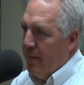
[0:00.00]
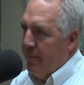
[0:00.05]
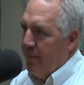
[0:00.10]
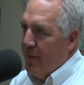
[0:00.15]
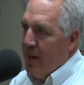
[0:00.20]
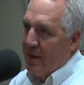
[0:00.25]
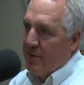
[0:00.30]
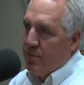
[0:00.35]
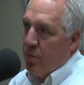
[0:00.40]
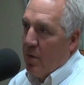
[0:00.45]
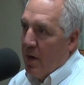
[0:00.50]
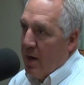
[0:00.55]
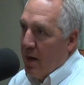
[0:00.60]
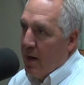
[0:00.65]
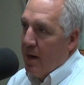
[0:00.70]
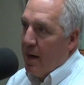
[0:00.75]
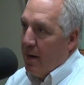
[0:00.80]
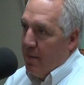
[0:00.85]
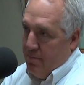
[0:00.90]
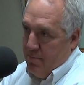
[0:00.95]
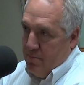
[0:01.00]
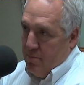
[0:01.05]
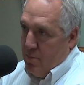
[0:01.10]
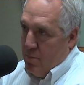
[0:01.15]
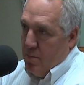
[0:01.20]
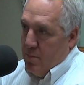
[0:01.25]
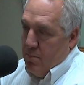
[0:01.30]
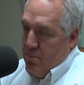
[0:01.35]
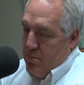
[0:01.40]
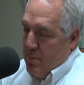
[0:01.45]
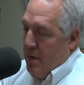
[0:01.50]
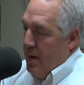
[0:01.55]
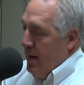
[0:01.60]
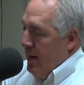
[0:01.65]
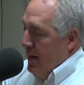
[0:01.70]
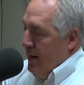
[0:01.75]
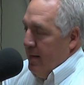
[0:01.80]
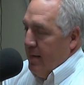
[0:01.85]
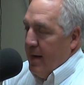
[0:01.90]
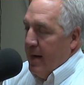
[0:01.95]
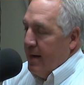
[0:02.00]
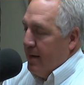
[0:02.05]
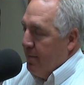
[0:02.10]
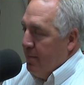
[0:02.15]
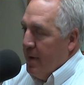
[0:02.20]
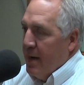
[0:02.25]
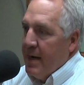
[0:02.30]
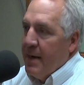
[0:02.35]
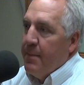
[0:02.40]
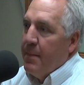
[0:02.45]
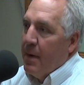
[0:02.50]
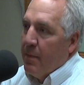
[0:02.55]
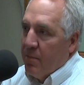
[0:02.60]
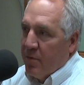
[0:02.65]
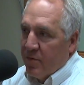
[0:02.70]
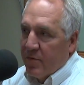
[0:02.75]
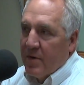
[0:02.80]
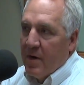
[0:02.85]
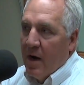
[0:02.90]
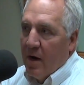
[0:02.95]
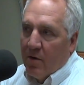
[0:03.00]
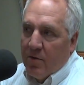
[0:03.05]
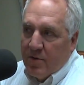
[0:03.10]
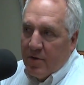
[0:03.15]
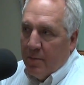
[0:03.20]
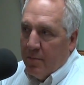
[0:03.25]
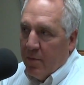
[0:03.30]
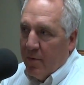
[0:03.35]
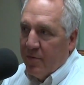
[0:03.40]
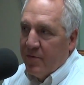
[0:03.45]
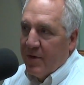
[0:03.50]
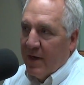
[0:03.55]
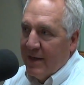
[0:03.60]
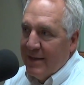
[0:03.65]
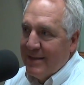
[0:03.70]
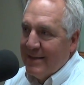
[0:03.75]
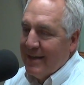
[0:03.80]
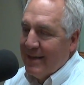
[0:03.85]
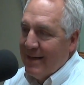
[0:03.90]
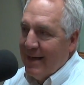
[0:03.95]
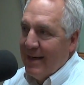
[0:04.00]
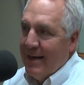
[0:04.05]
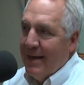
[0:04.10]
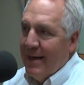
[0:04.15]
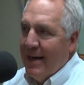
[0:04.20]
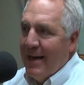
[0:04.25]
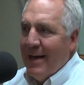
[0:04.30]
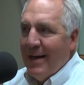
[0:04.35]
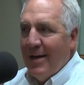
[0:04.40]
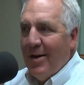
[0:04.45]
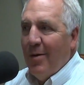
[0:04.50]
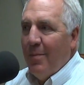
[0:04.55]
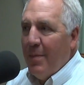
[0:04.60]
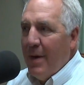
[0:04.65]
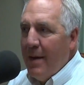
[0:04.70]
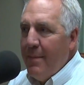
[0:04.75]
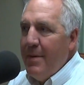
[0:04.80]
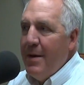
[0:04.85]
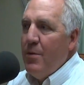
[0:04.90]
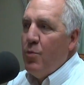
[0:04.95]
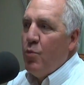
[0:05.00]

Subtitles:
that's why I, like many members of Congress on both sides, said, hey, maybe